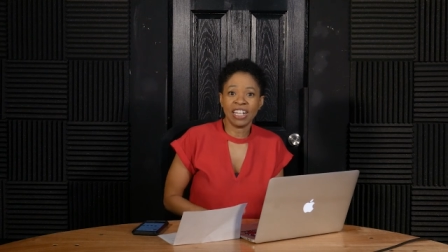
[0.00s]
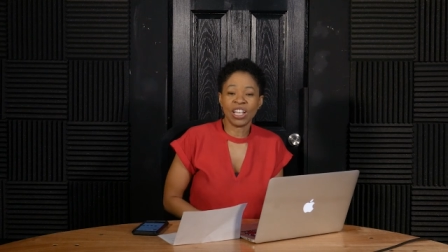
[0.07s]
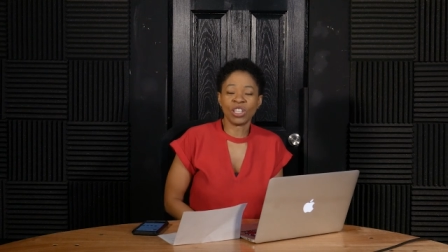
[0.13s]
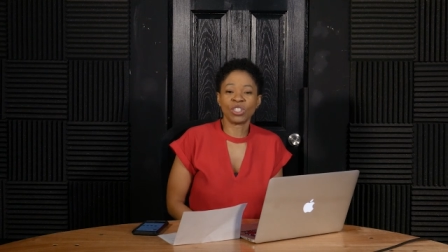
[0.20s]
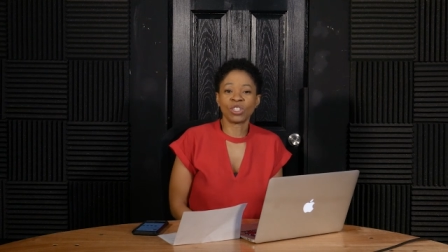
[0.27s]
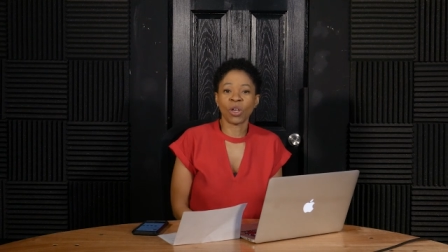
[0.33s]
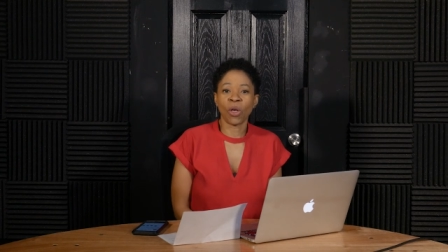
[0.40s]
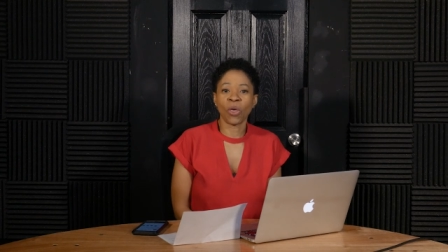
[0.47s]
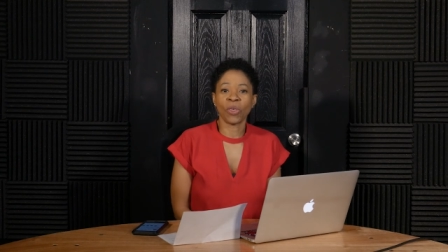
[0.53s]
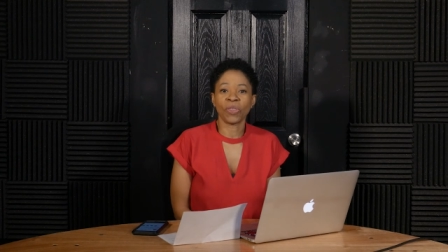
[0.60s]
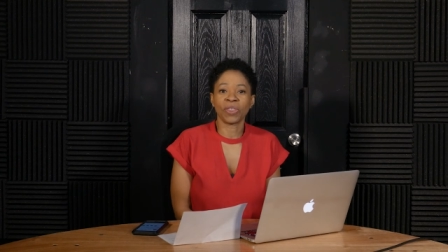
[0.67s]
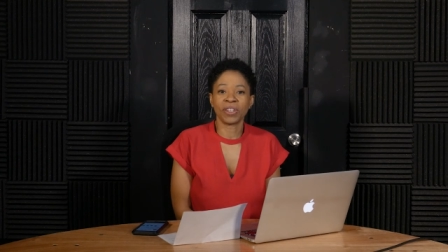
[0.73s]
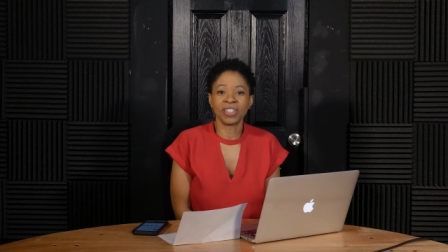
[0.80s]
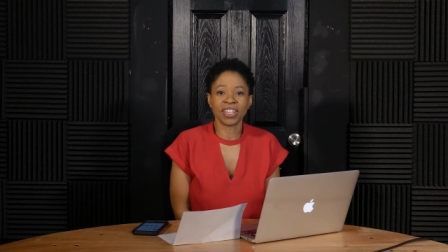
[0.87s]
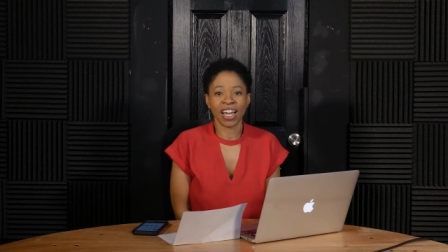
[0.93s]
And so
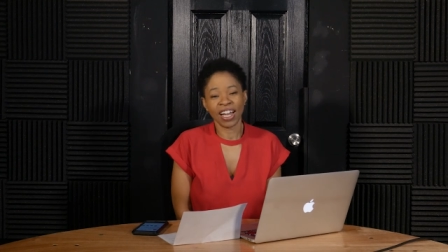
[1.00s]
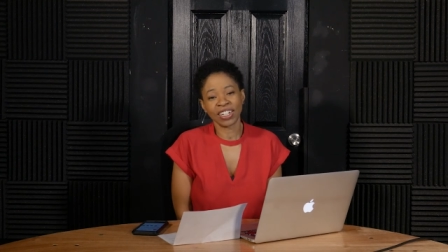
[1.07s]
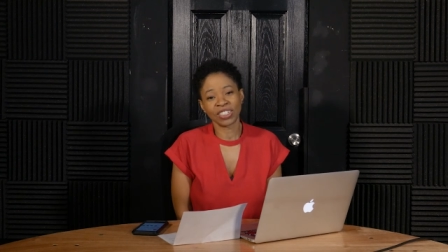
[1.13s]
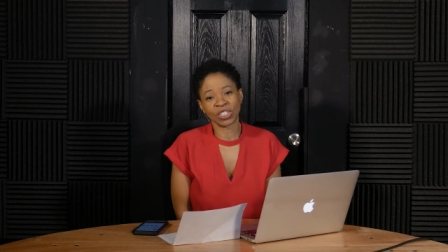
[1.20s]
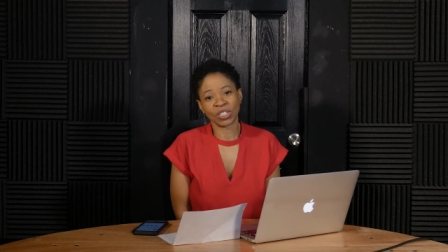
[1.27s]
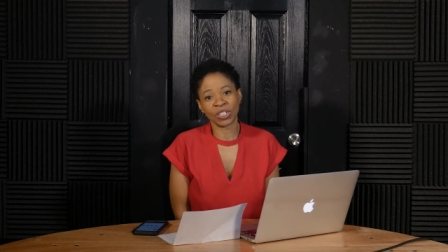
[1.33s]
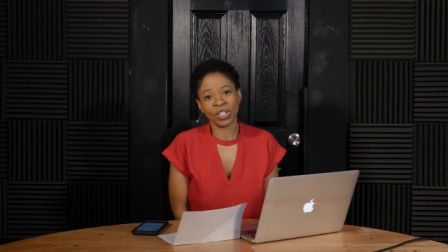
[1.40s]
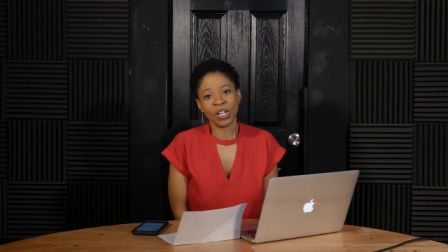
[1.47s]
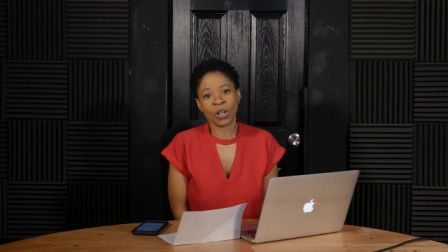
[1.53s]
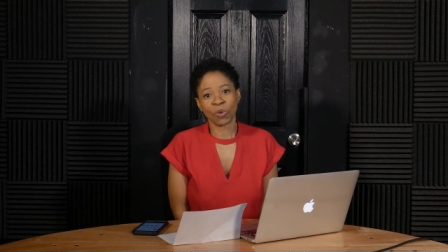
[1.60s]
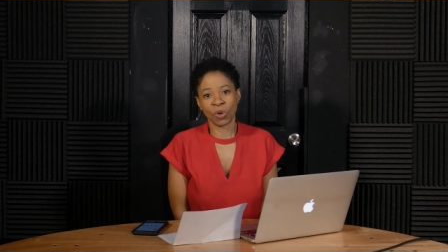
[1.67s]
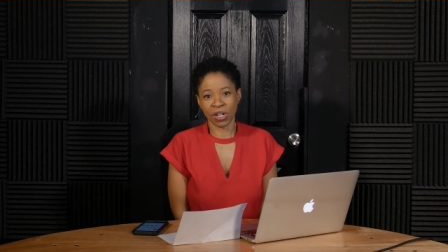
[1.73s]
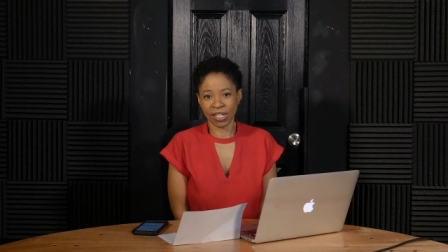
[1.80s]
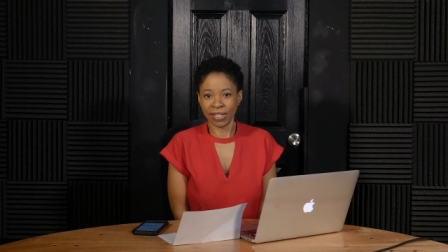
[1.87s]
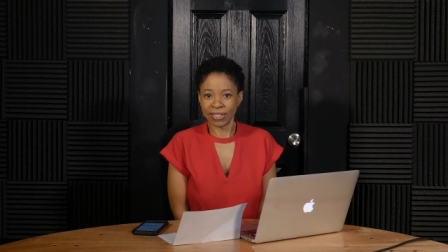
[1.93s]
the doctor
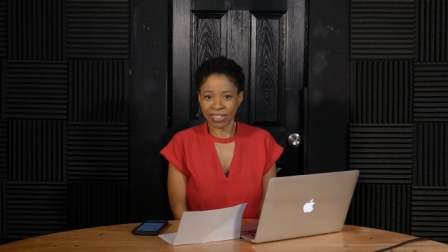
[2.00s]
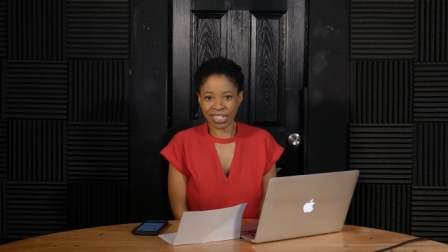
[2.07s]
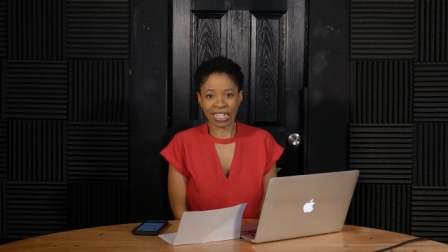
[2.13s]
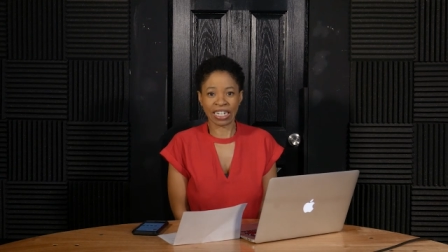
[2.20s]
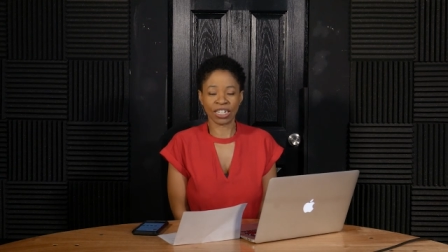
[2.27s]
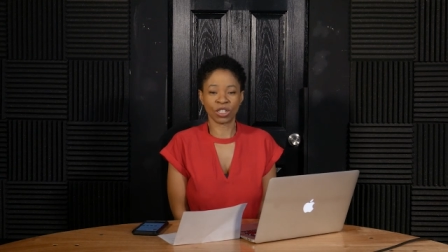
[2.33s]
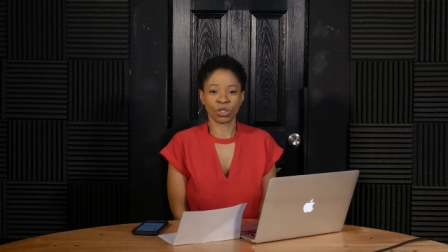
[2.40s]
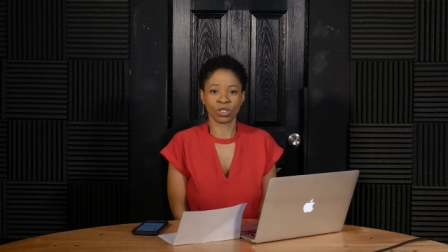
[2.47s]
was in.